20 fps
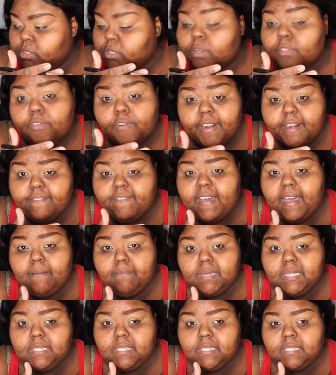3 to 5
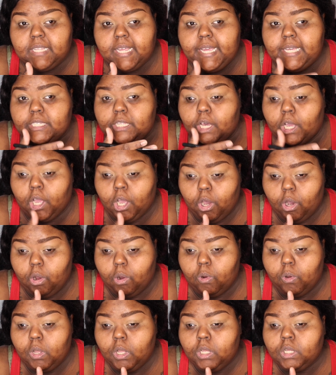business days
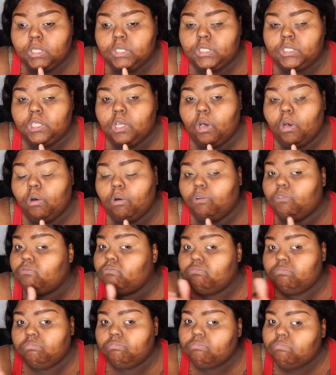ago. So
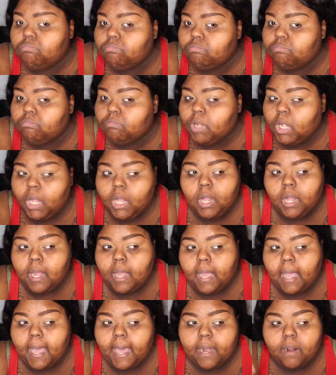
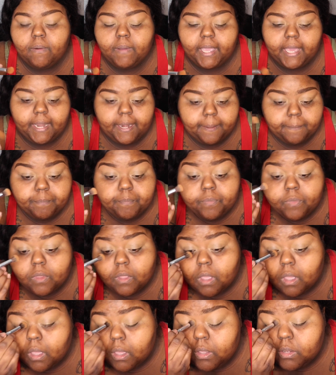I don't get it.
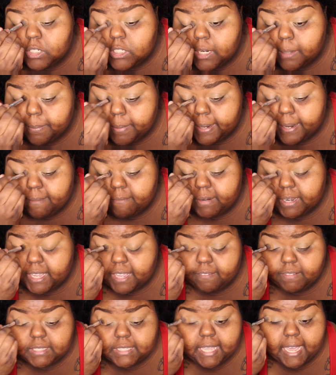You should have been able to
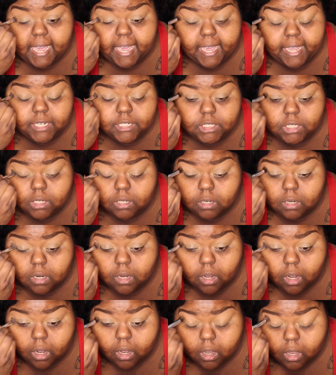give us cash.
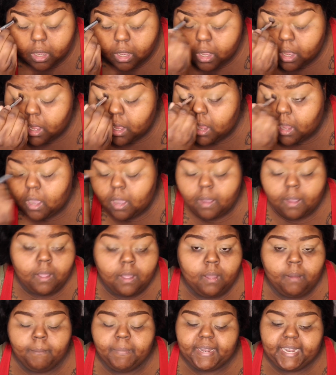
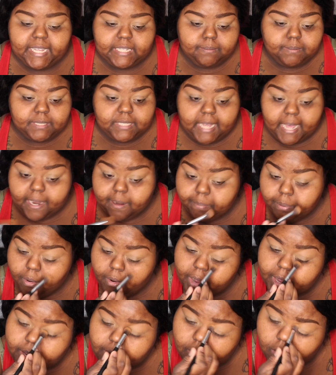But that's beside the
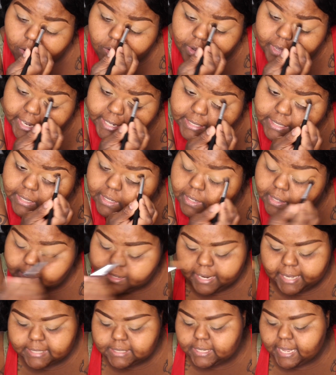point, you know.
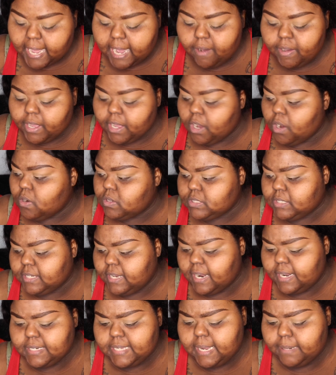That's how it goes a
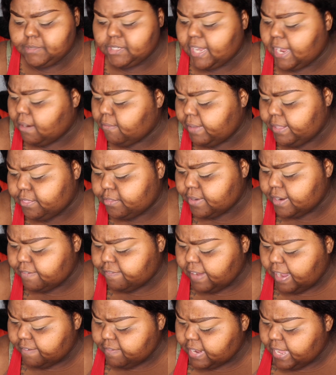lot of times. You gotta wait 3 to
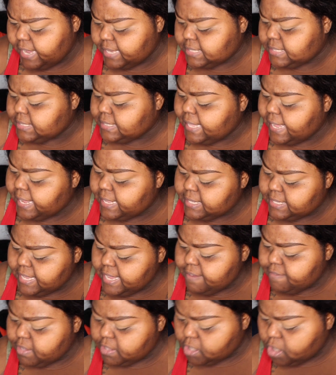5 days. That,
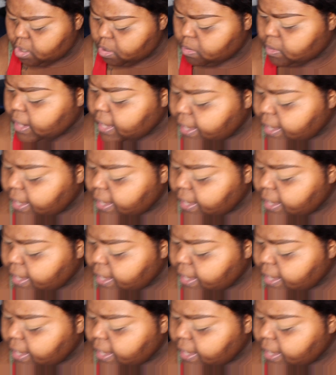even though